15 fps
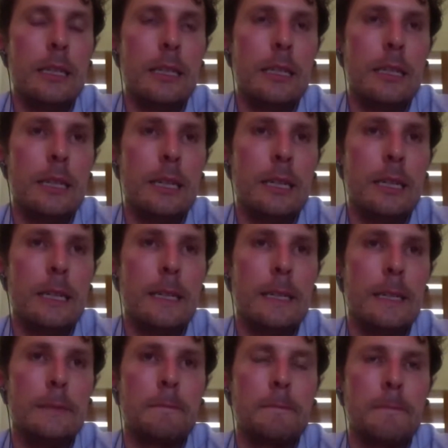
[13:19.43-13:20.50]

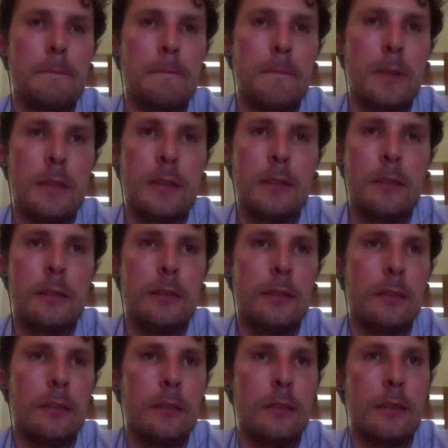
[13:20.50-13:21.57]
that
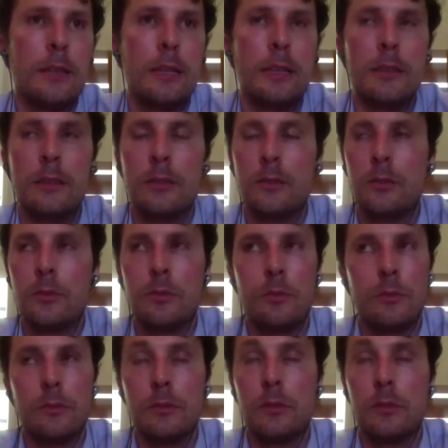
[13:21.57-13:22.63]
is
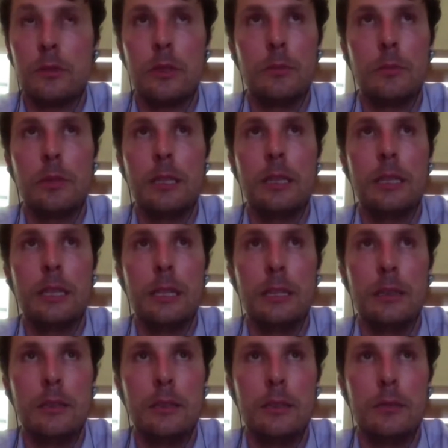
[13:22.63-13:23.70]
completely
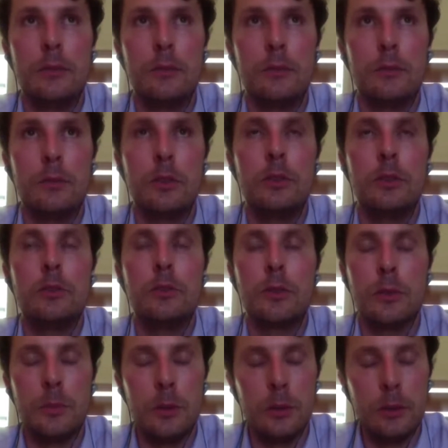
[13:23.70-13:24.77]

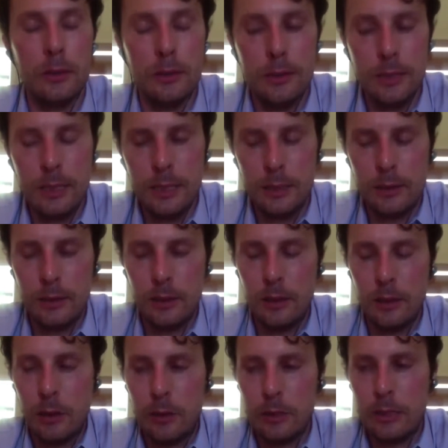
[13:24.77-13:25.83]
reducible to a large
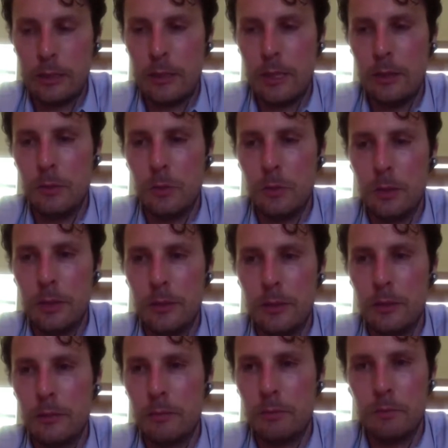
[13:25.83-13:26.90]
extent with
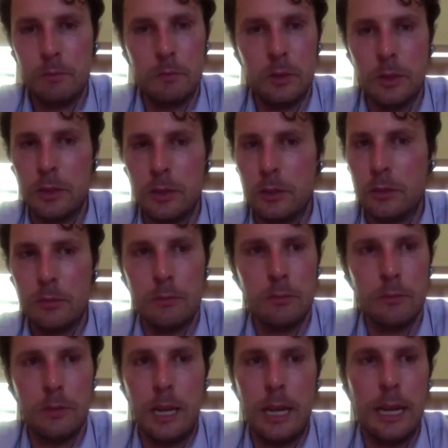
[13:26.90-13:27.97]
just
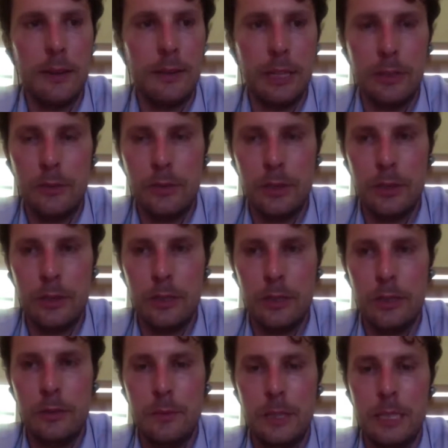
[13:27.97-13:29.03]
not having deficiency in
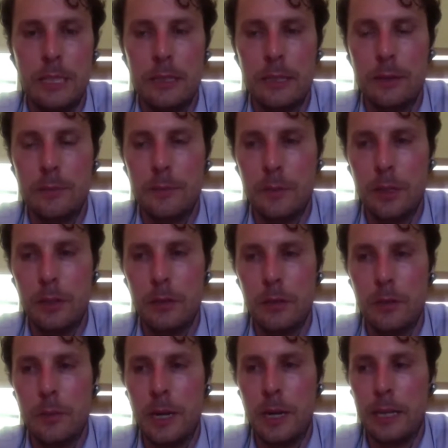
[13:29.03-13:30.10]
magnesium. Their
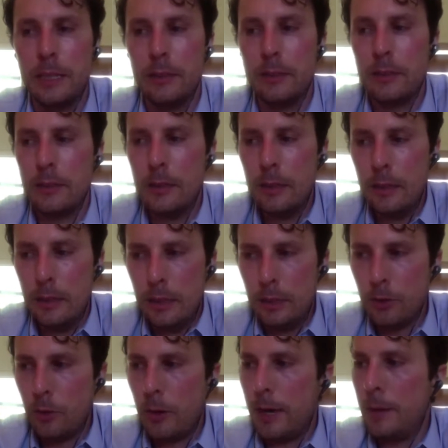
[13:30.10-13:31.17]
body's
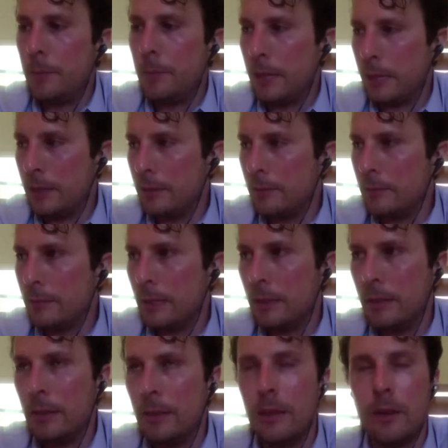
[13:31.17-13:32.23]
cramping and
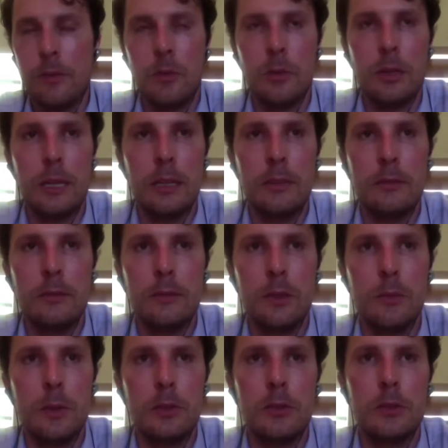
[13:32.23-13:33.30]
then therefore their
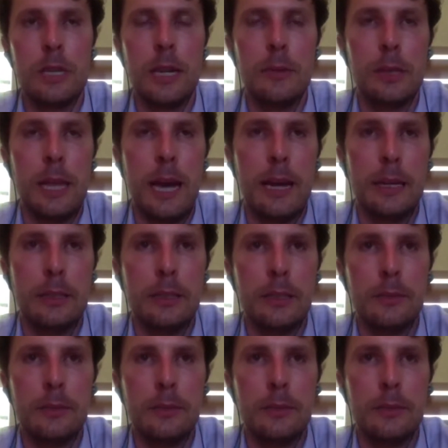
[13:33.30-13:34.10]
muscles can't relax.